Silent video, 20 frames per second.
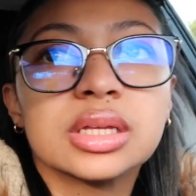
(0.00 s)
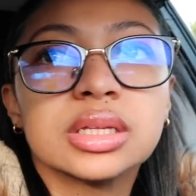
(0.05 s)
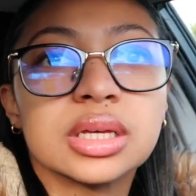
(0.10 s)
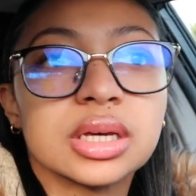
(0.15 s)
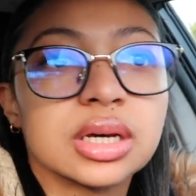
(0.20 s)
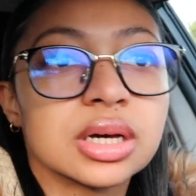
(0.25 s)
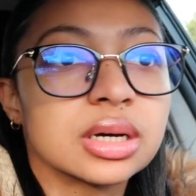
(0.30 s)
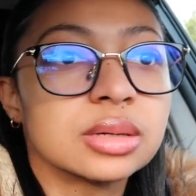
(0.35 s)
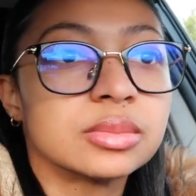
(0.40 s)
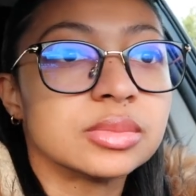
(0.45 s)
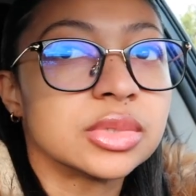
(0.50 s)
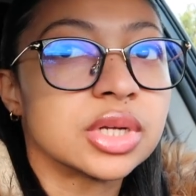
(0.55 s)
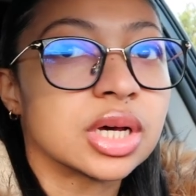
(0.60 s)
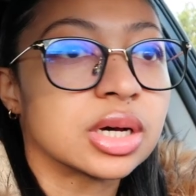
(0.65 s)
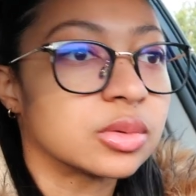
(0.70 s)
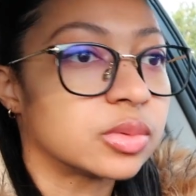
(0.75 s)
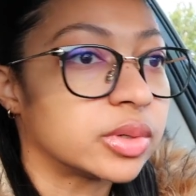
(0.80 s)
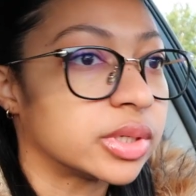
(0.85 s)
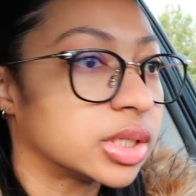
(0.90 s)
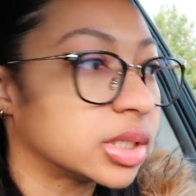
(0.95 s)
Yeah, I'm
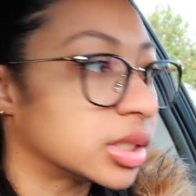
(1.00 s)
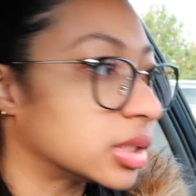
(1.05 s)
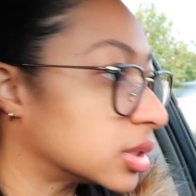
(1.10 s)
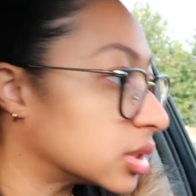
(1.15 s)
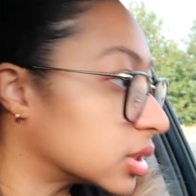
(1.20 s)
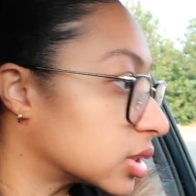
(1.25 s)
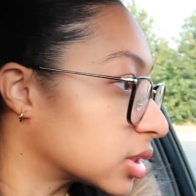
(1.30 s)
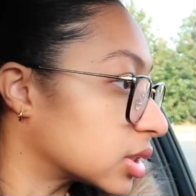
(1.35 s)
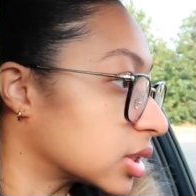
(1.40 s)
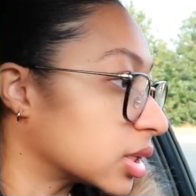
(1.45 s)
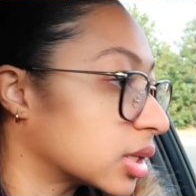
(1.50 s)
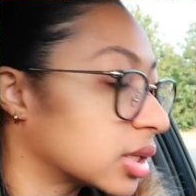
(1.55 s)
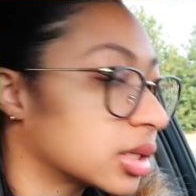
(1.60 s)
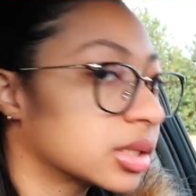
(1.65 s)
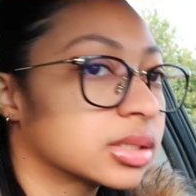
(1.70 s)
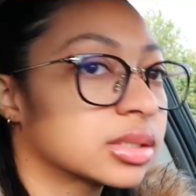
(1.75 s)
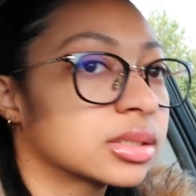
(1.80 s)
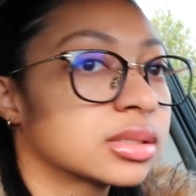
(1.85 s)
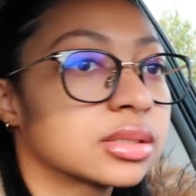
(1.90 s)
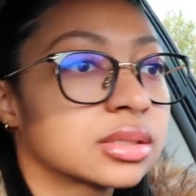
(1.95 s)
not waiting in this
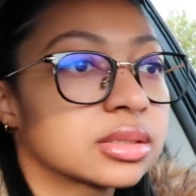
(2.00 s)
line.